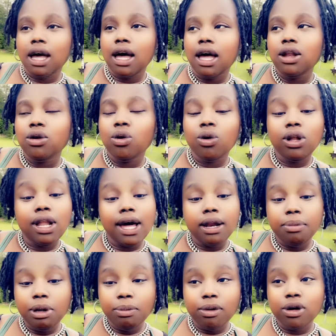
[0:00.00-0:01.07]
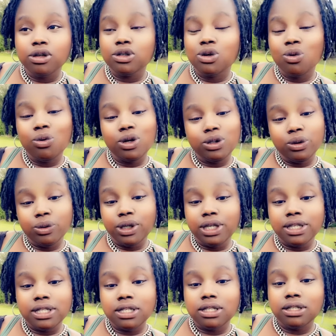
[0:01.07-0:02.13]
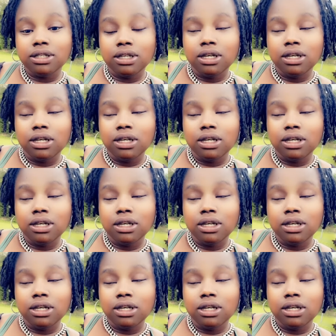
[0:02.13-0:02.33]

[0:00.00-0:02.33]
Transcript: I know a lot of people are going through this.